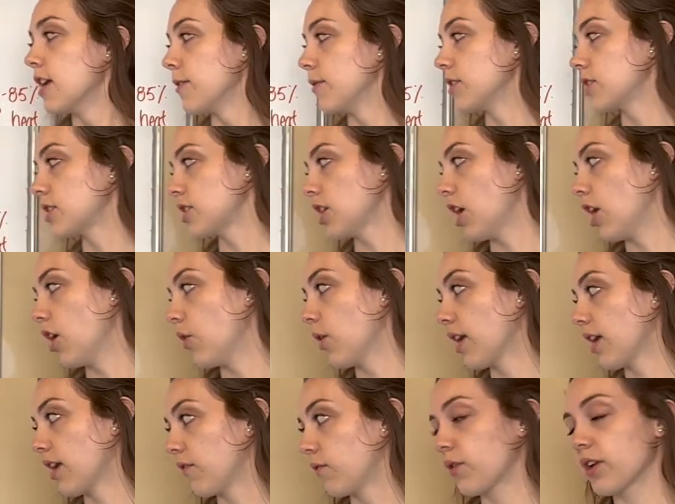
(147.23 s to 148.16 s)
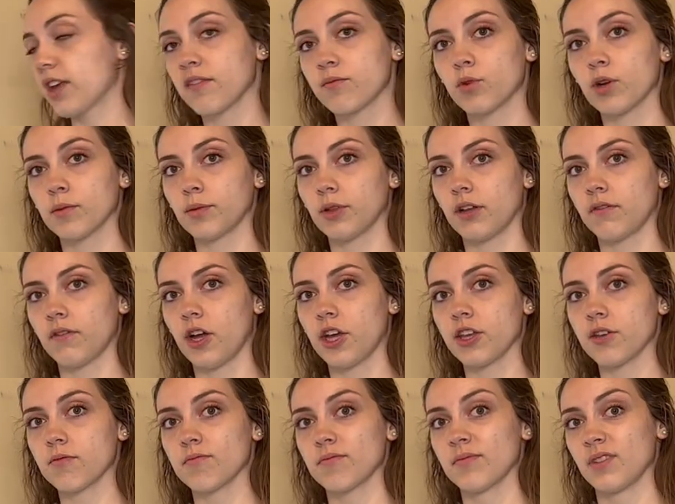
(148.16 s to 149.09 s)
And so if we have more blood
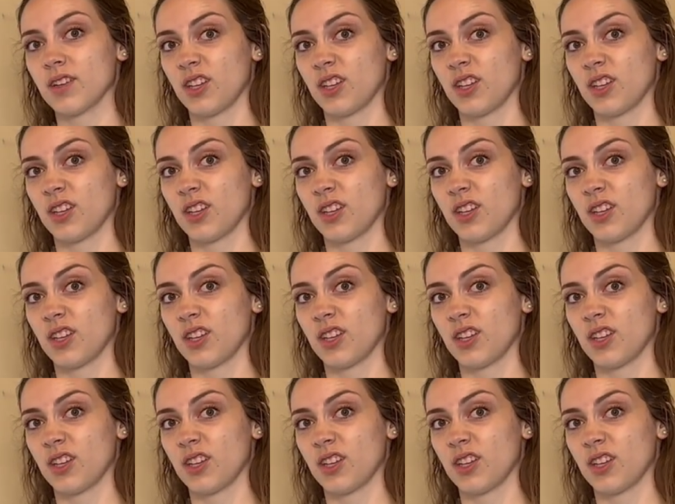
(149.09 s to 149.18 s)
volume,